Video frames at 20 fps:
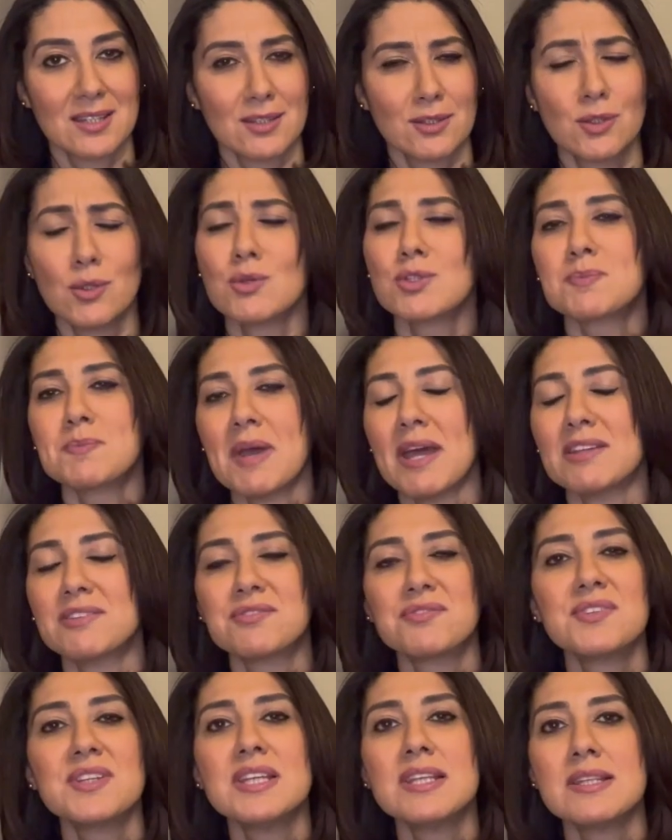Those bad
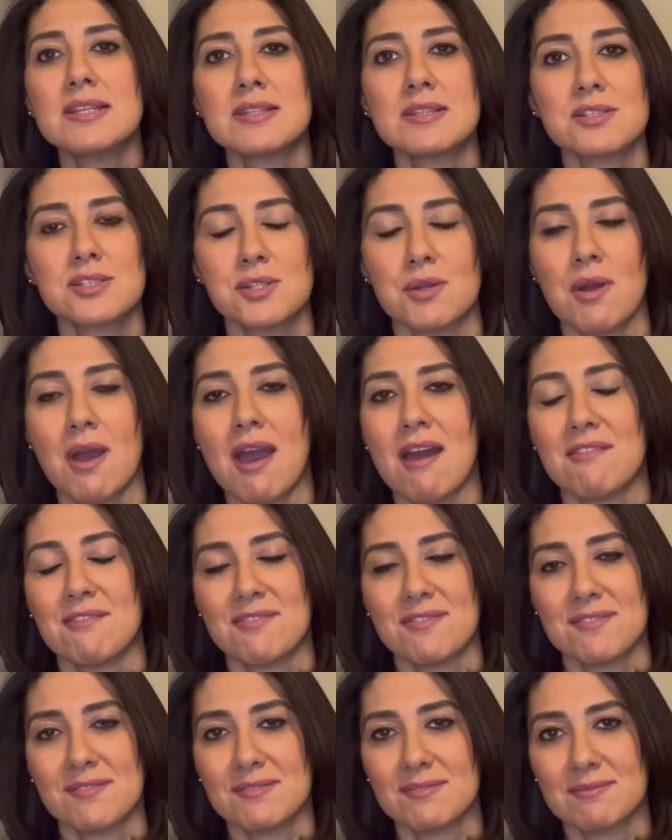feelings you
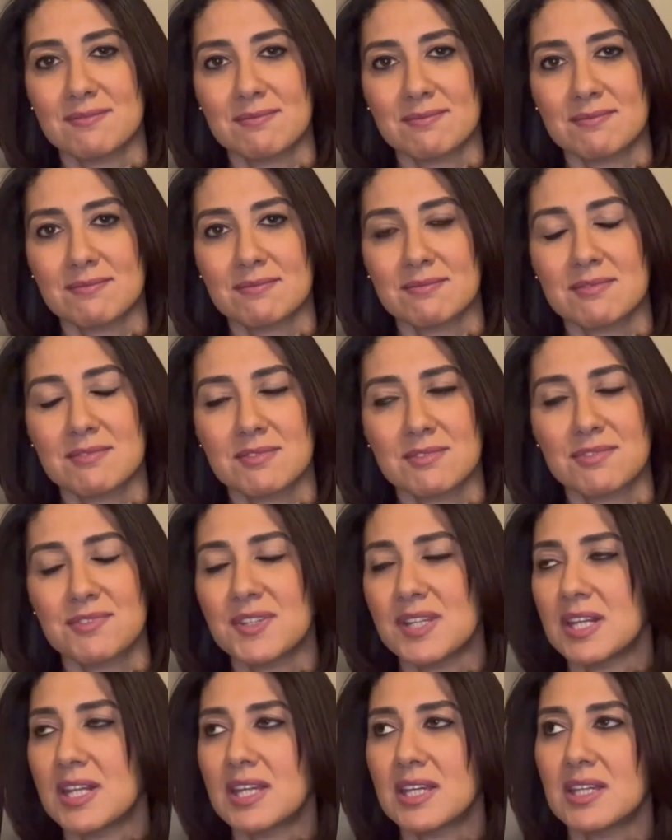have,
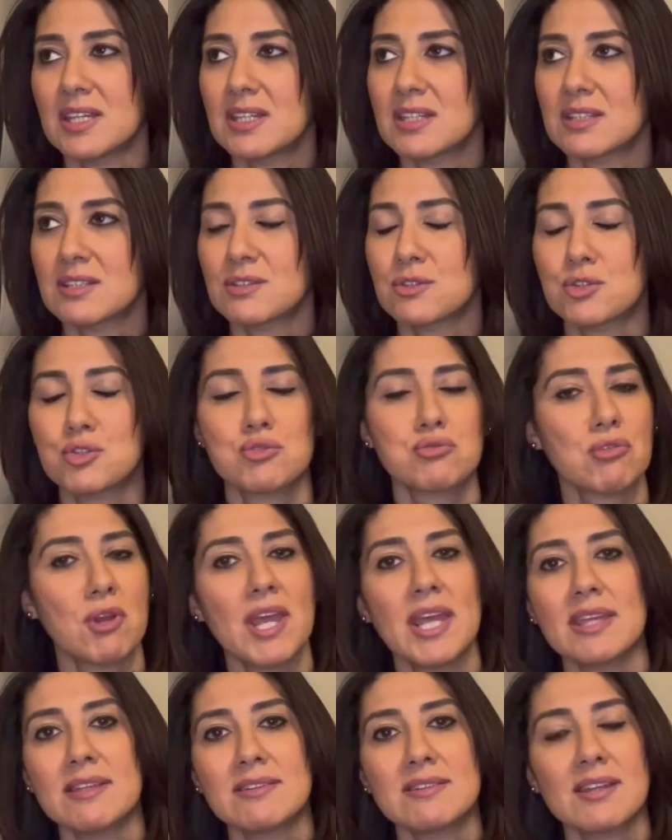feeling
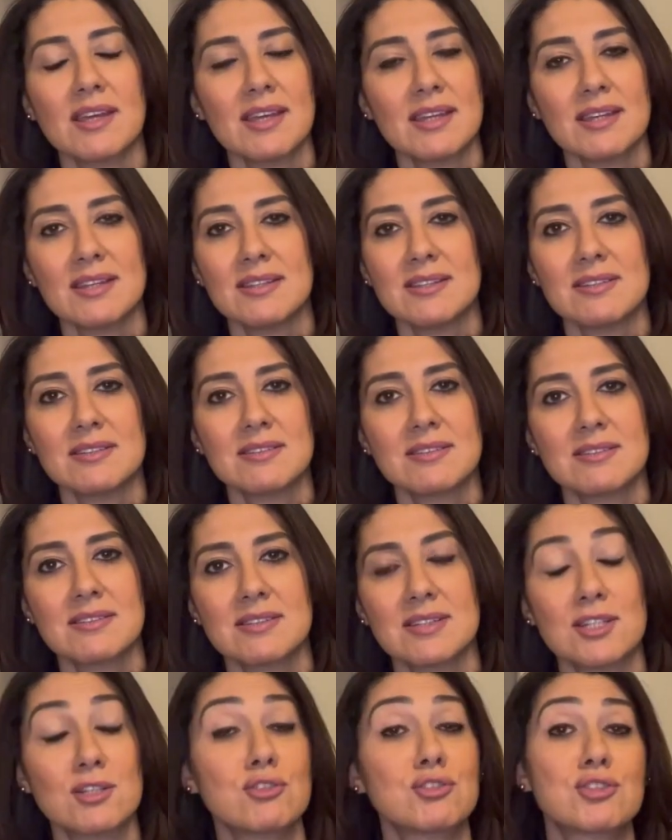drained and
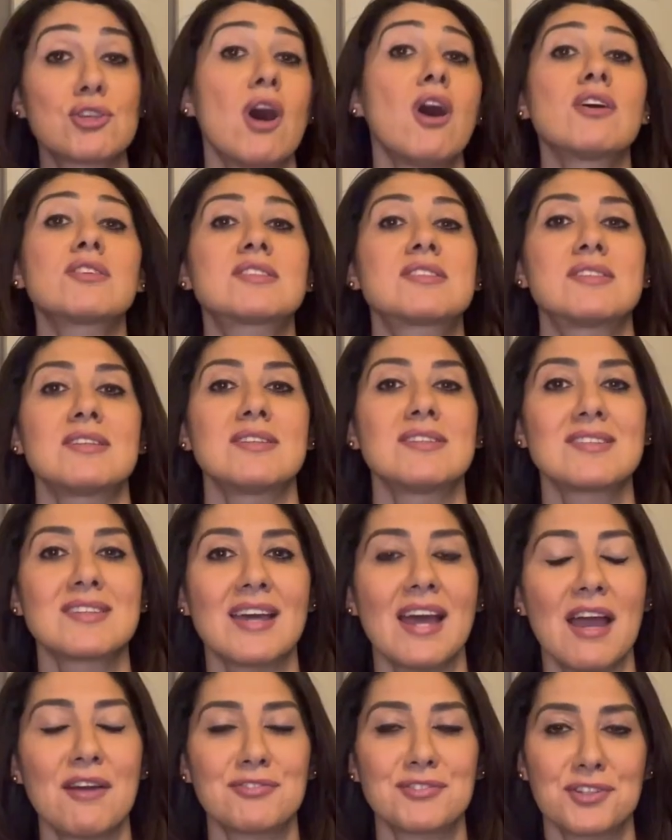exhausted
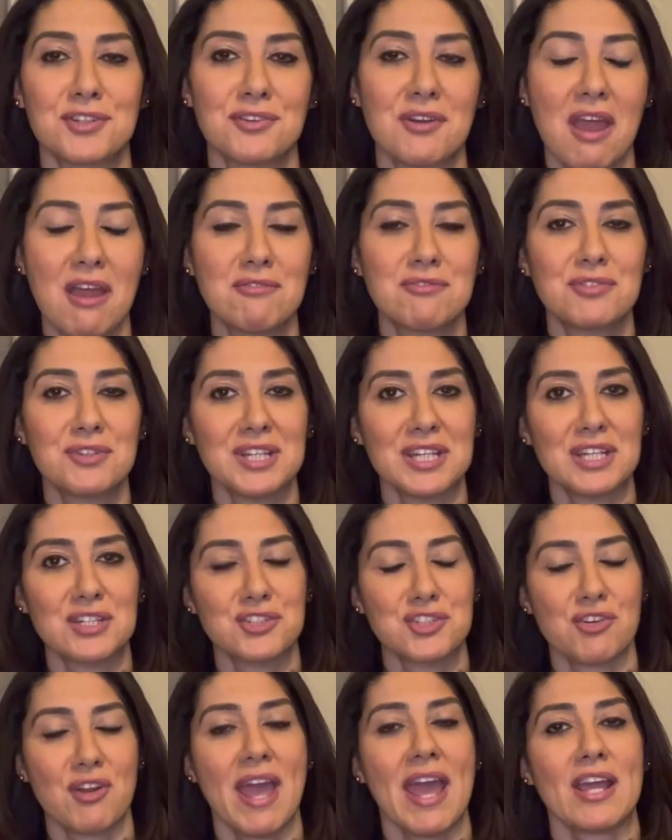after every
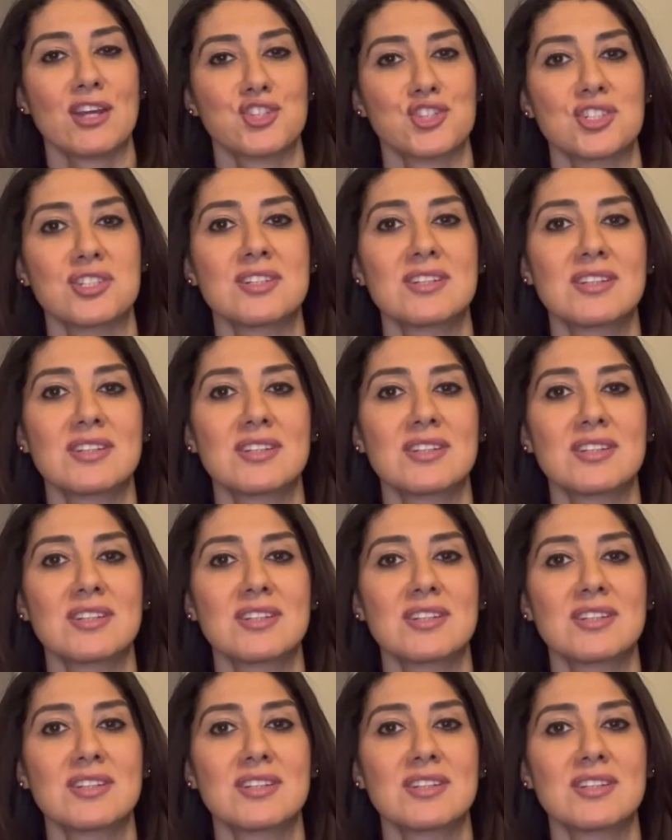interaction,